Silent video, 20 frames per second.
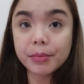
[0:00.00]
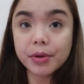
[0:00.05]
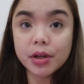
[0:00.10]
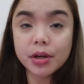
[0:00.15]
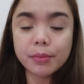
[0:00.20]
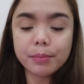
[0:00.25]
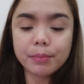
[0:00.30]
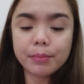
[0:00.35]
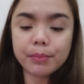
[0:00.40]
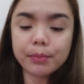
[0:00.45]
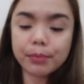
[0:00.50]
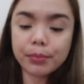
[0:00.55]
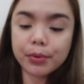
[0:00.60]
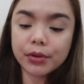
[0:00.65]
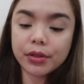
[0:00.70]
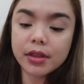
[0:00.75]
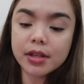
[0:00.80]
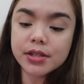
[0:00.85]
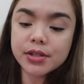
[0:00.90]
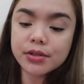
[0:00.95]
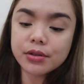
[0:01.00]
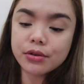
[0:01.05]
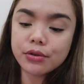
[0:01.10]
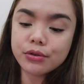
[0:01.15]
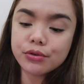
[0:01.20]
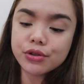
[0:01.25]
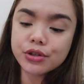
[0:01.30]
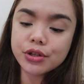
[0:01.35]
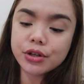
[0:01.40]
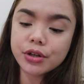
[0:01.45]
I'm gonna put the
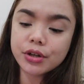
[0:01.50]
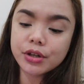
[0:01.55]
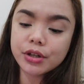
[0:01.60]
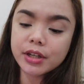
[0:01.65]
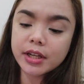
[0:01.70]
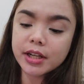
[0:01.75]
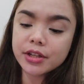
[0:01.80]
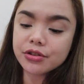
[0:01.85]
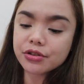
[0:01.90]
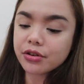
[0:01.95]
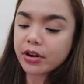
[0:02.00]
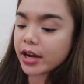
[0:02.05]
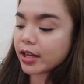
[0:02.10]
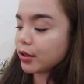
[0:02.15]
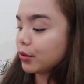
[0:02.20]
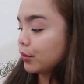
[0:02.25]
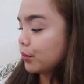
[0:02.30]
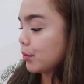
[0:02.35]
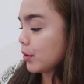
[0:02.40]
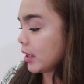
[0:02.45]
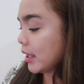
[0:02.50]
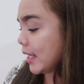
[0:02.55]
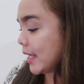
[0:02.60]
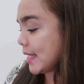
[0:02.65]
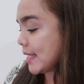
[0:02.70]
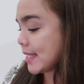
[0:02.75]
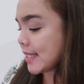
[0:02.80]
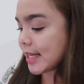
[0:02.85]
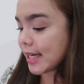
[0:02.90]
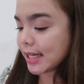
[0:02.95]
solution and try to
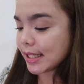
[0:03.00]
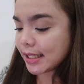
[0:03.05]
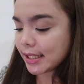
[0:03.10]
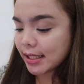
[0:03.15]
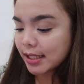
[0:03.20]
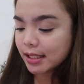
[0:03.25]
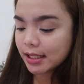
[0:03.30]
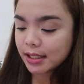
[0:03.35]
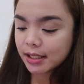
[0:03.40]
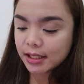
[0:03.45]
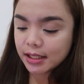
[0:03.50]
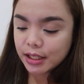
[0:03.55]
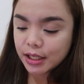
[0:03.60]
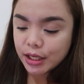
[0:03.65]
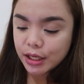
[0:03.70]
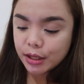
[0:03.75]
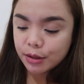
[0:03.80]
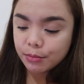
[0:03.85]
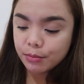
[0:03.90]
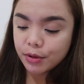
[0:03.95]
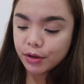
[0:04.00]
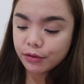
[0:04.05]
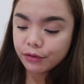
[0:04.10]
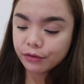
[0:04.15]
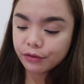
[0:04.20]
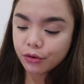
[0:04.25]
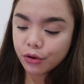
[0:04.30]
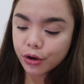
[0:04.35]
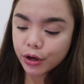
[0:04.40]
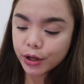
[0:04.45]
cleanse it
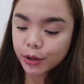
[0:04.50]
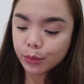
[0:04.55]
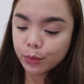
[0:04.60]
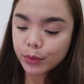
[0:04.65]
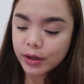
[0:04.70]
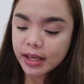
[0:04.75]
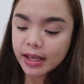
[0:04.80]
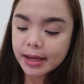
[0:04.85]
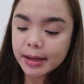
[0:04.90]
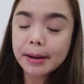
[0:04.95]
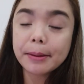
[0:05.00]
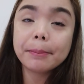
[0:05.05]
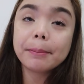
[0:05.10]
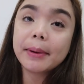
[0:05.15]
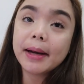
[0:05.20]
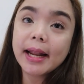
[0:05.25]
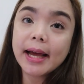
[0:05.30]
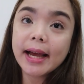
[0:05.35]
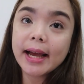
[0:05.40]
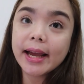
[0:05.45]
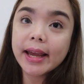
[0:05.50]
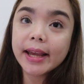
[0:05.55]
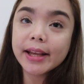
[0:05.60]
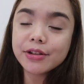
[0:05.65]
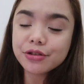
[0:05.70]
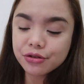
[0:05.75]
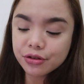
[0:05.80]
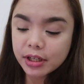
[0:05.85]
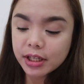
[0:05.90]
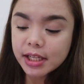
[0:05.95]
before we
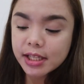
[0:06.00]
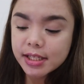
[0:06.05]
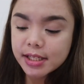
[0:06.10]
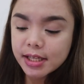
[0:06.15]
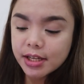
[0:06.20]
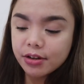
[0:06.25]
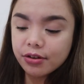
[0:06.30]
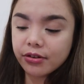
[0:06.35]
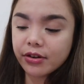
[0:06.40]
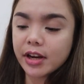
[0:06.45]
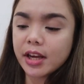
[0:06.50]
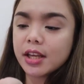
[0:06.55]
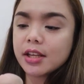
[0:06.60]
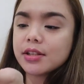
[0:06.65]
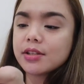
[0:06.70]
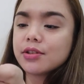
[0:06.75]
apply Trinity Gray.